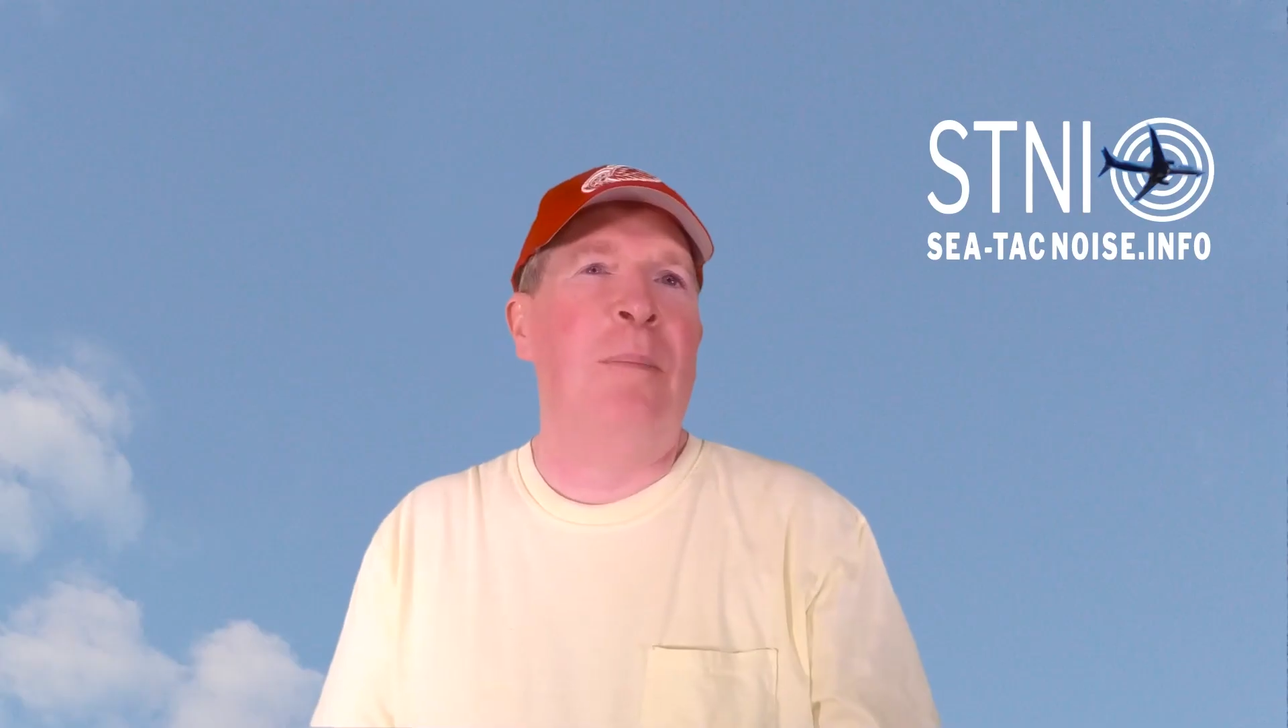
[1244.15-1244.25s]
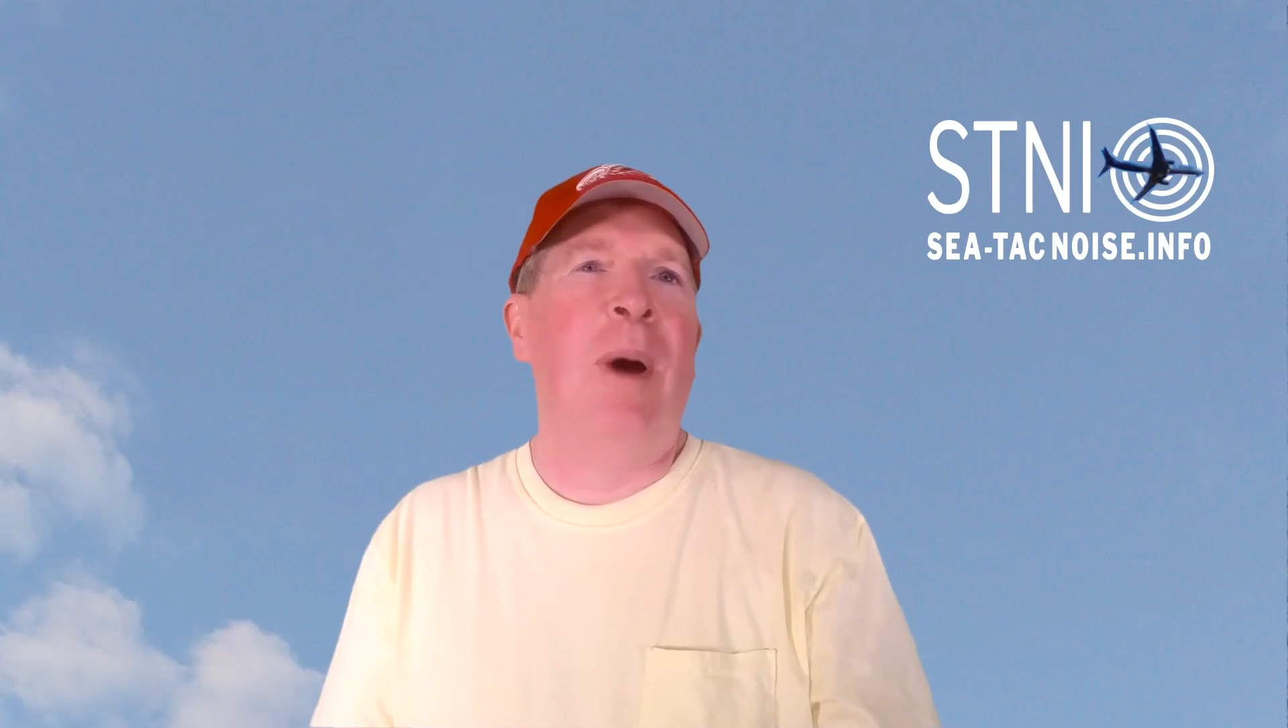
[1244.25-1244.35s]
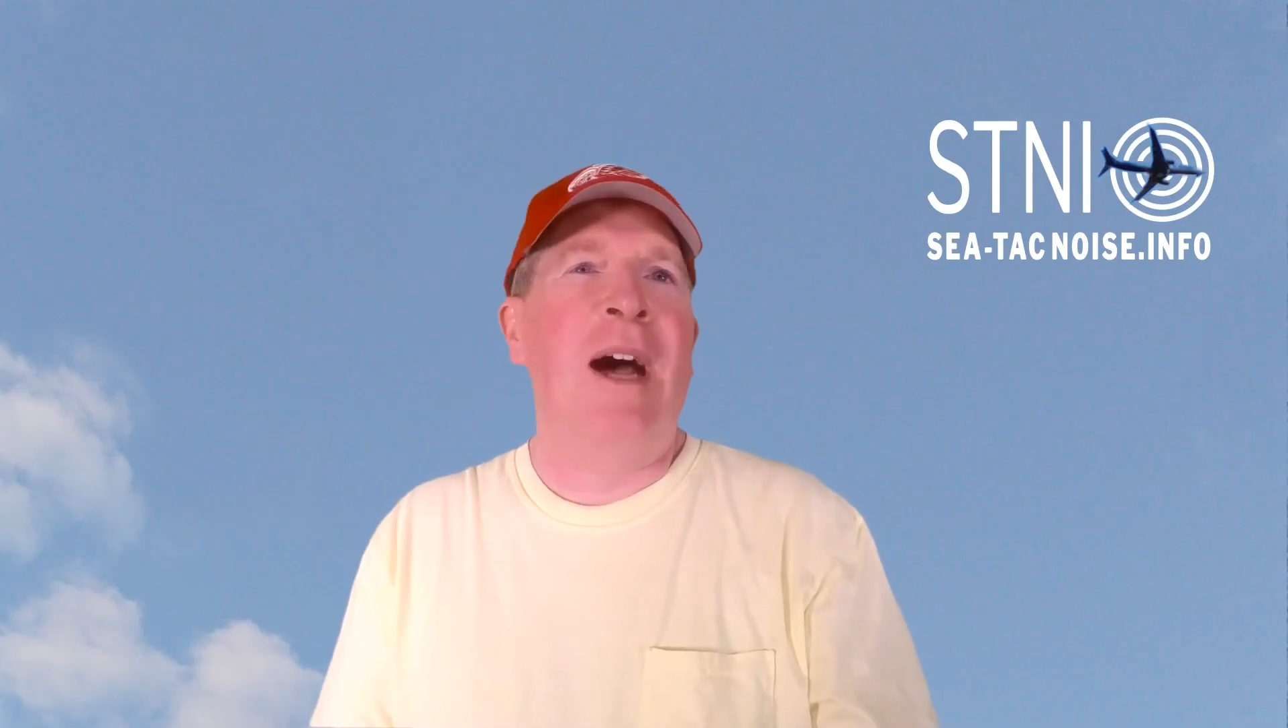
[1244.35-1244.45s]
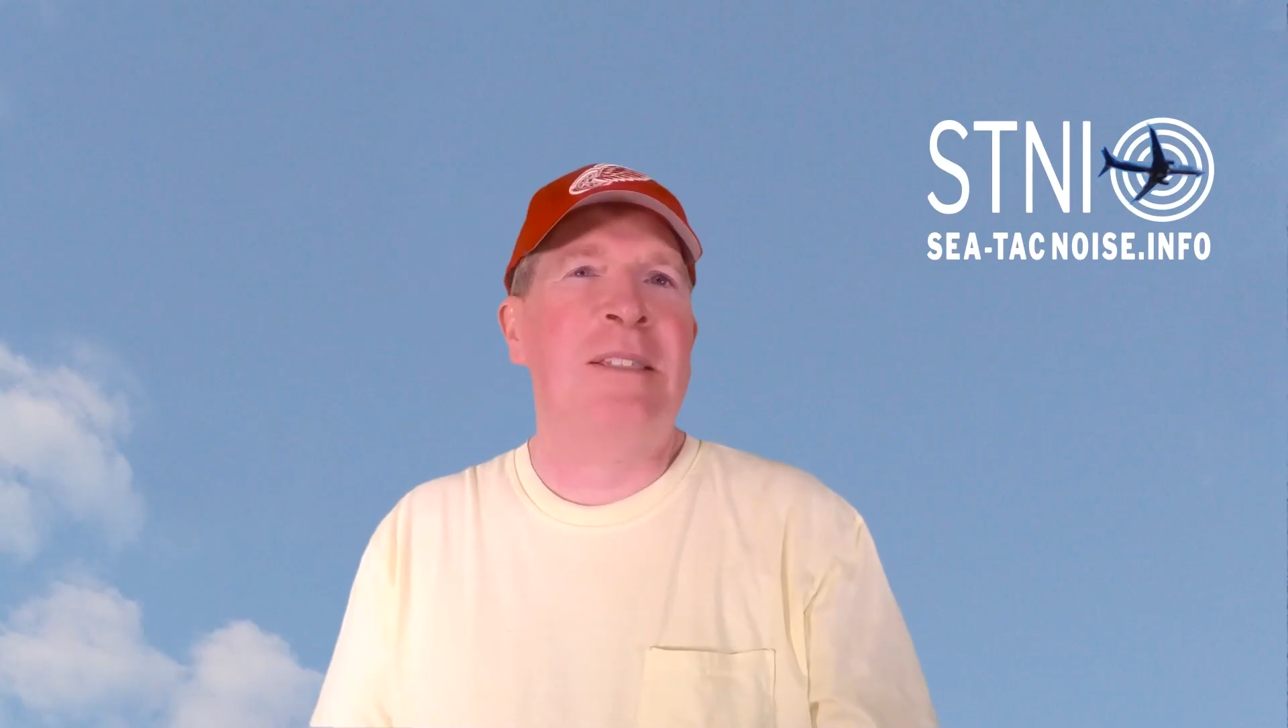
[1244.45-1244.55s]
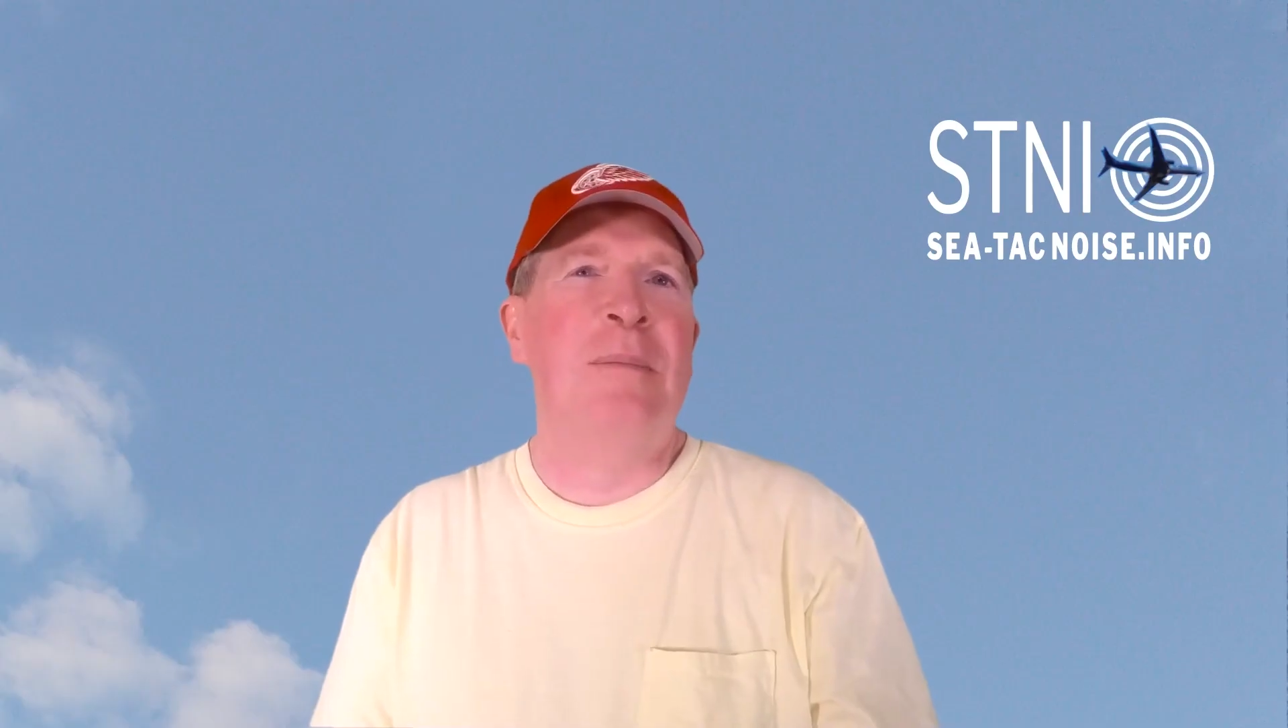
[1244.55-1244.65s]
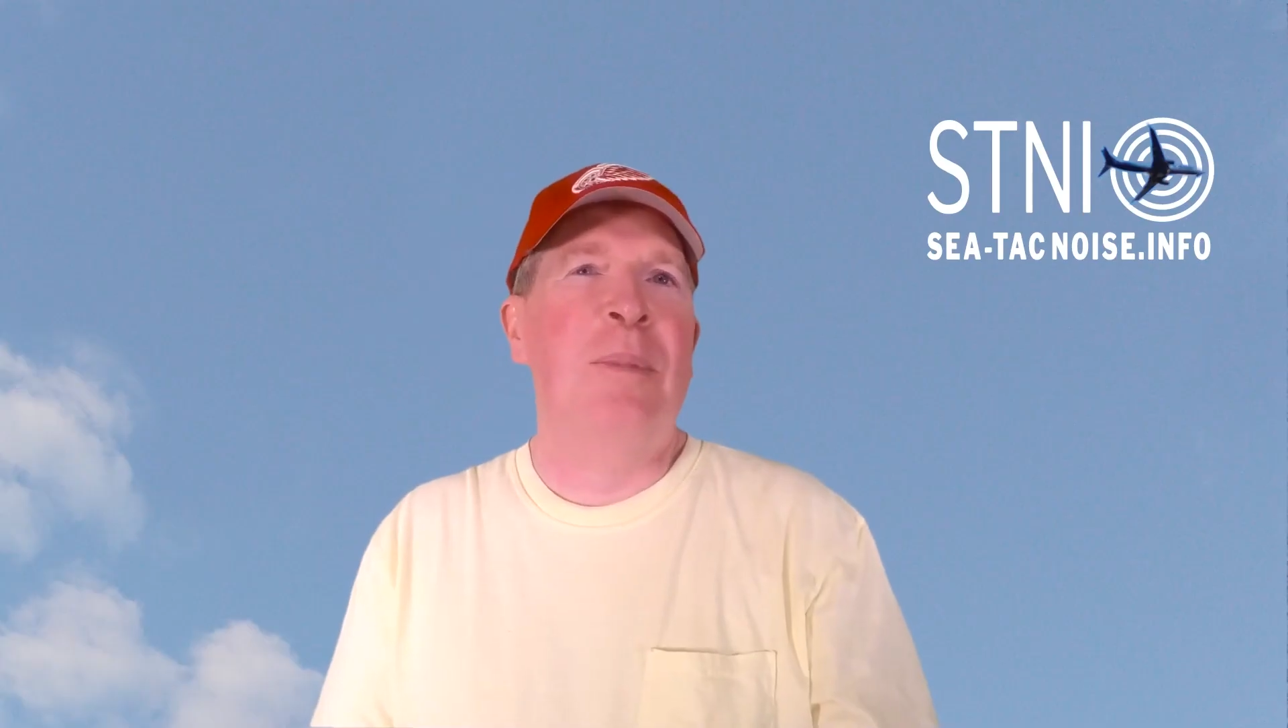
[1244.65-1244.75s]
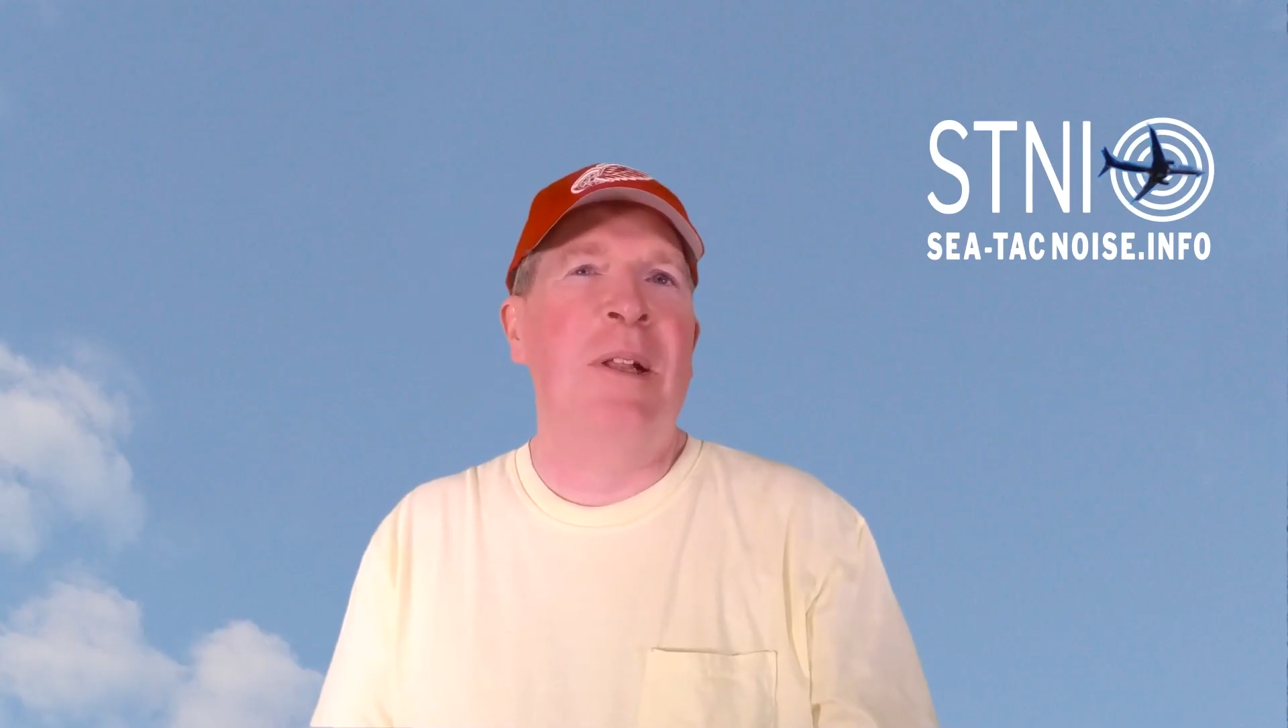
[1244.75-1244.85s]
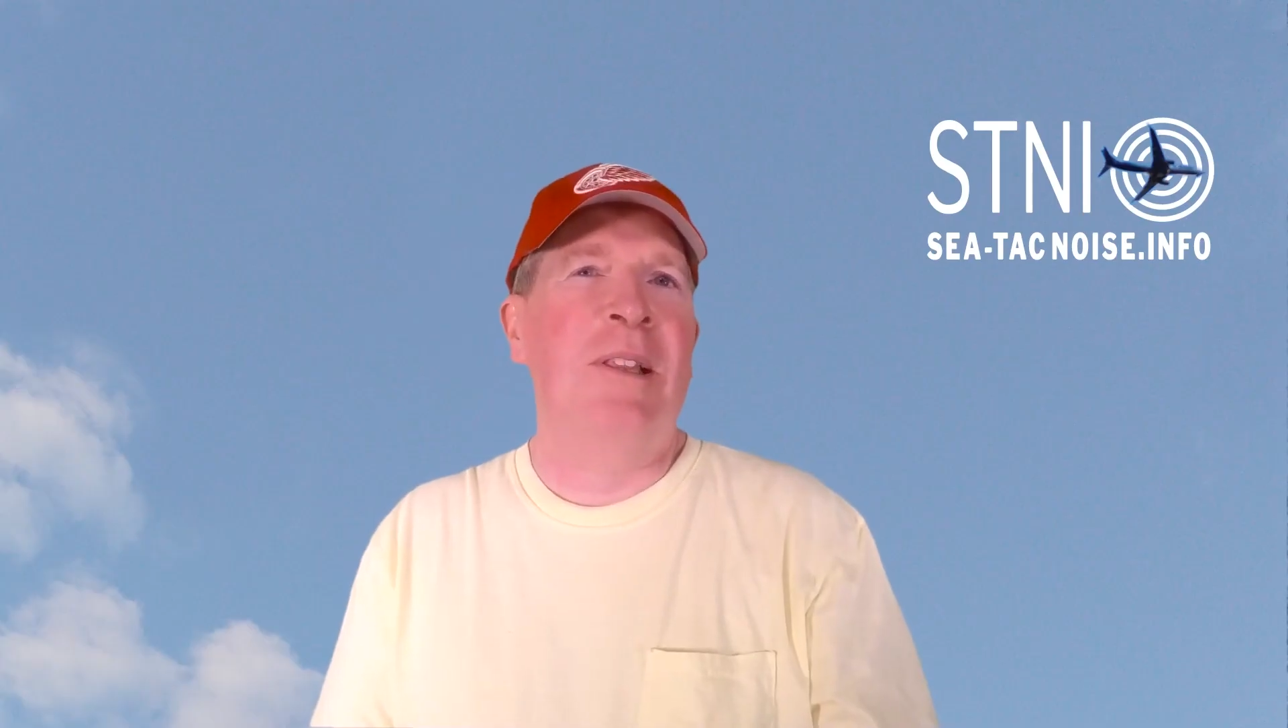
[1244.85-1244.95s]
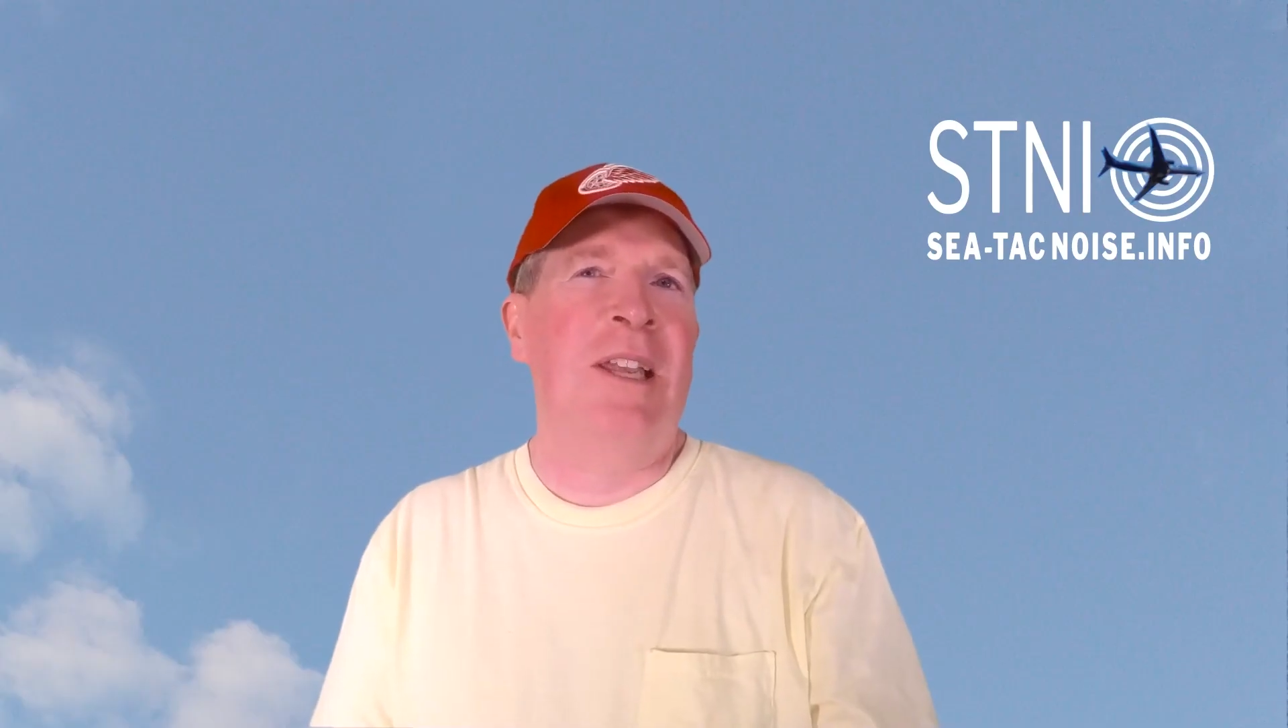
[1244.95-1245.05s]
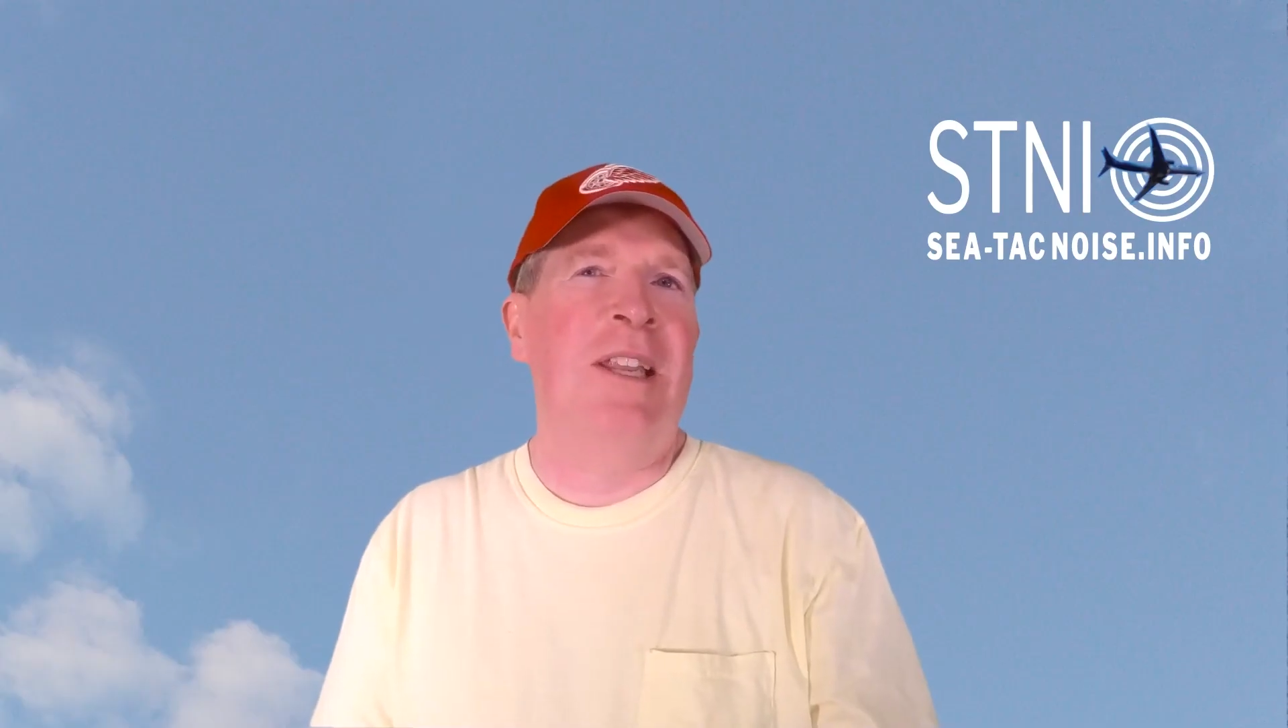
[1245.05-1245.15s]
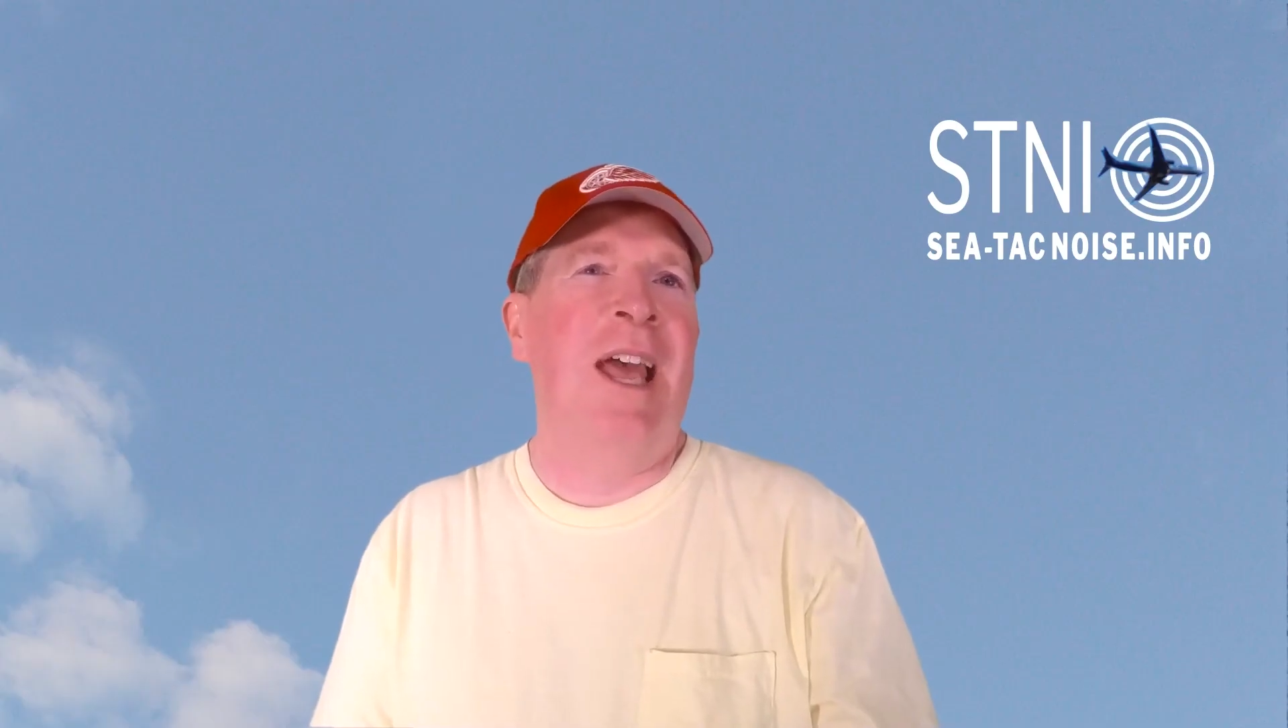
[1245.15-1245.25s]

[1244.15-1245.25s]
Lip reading: possibility